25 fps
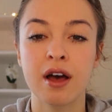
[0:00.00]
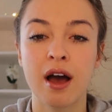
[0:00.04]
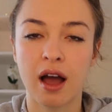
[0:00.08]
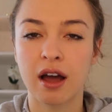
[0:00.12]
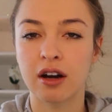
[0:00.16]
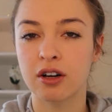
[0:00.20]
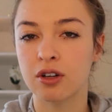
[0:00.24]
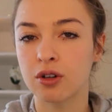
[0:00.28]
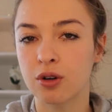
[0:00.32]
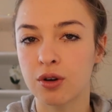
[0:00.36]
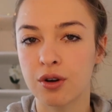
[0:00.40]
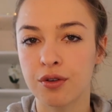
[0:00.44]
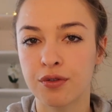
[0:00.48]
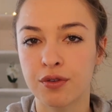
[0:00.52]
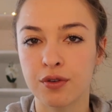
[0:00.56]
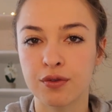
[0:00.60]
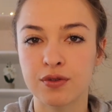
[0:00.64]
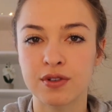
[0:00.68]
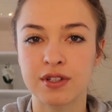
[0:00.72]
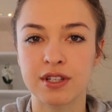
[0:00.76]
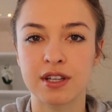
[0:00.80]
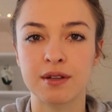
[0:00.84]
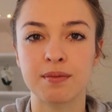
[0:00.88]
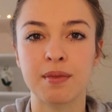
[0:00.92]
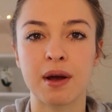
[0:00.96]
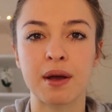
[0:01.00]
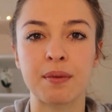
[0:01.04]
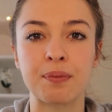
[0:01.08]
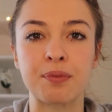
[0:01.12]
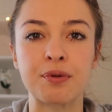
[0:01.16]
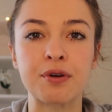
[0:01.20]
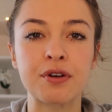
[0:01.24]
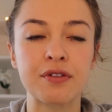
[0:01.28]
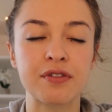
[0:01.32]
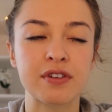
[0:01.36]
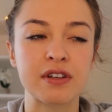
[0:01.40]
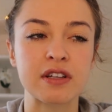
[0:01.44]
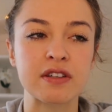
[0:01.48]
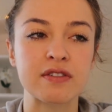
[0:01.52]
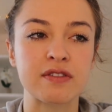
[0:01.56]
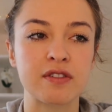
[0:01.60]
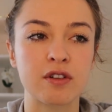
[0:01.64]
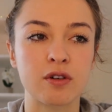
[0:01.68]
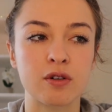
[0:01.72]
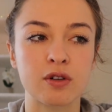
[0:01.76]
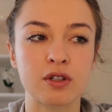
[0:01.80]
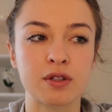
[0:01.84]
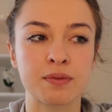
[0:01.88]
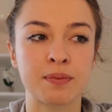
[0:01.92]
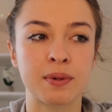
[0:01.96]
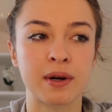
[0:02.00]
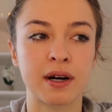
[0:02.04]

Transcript: I don't know if you've seen my previous vlogs,